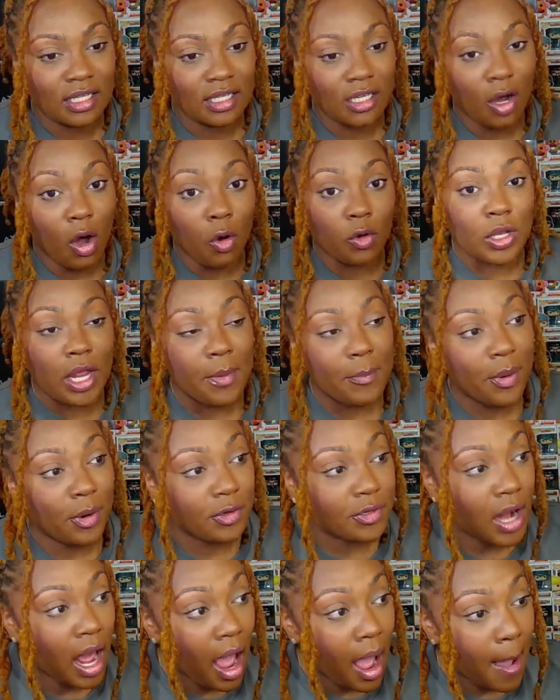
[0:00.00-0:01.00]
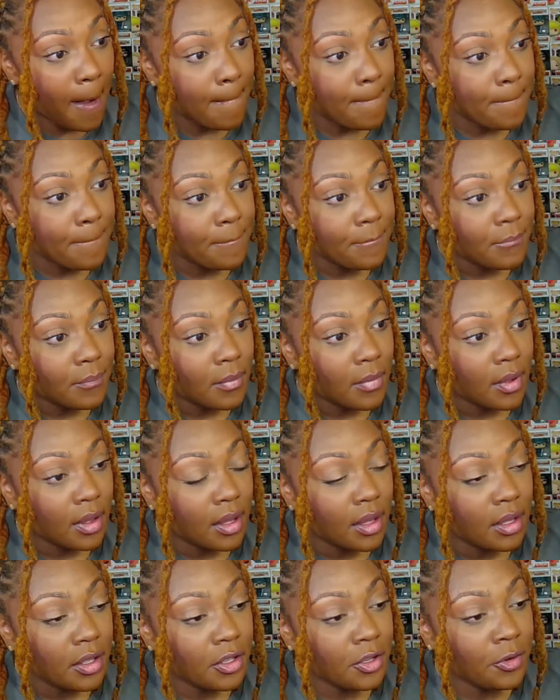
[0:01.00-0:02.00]
Oh, they pulled up.
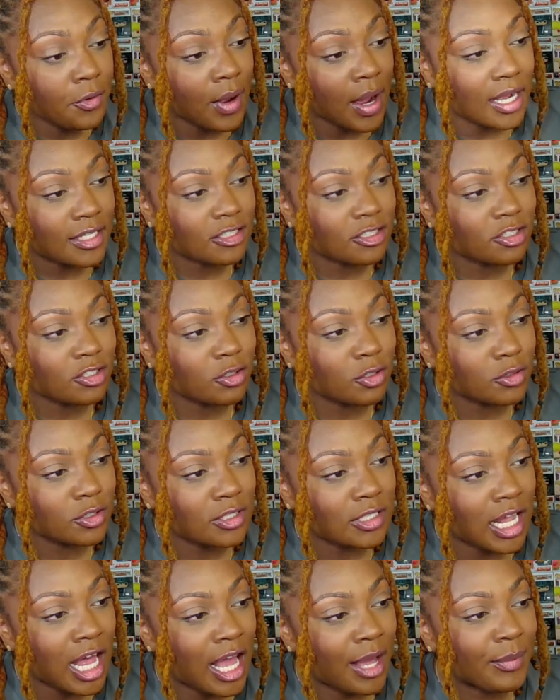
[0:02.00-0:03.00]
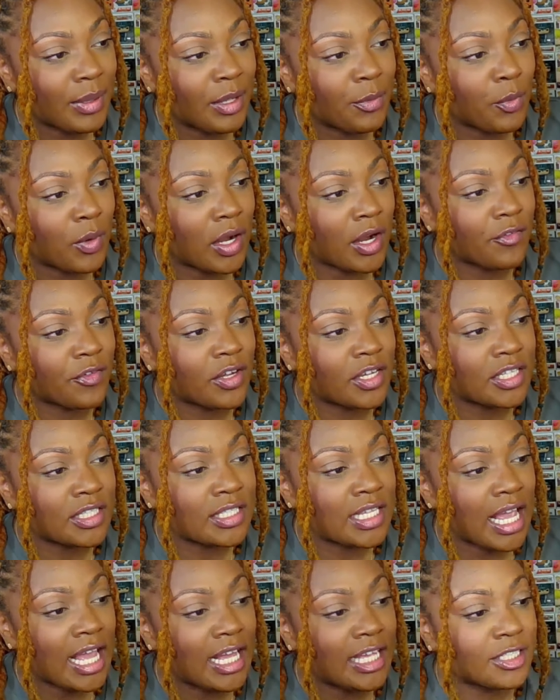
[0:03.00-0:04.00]
You guys are so sloppy. Whatever it
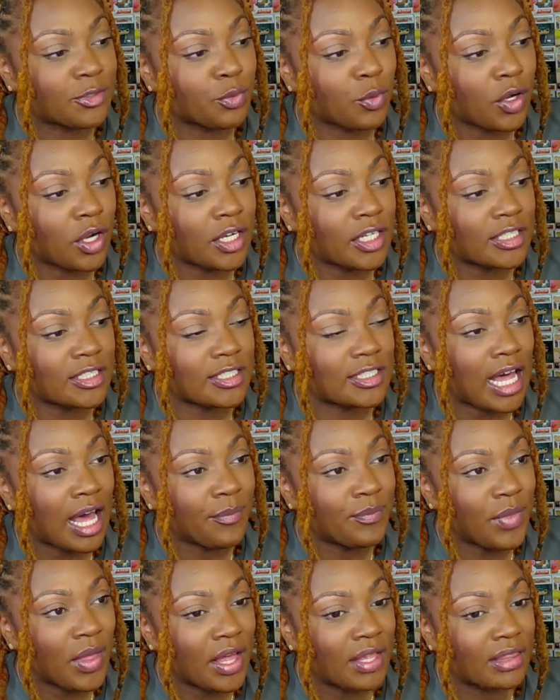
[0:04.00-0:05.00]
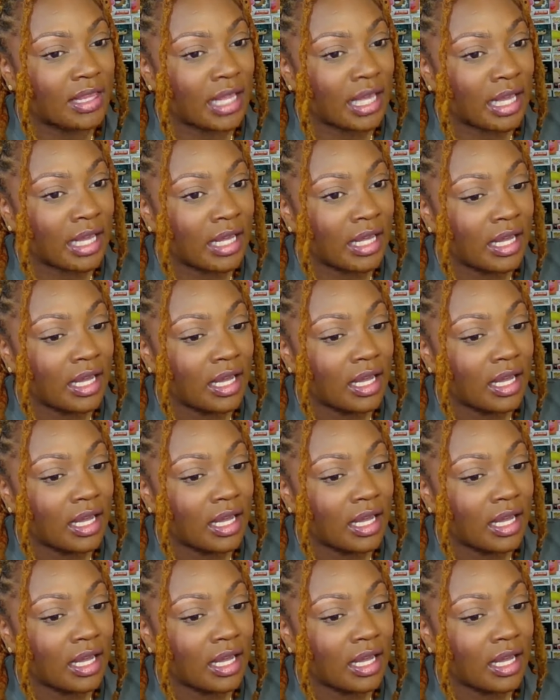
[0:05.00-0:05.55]
takes, we're gonna stop that thing.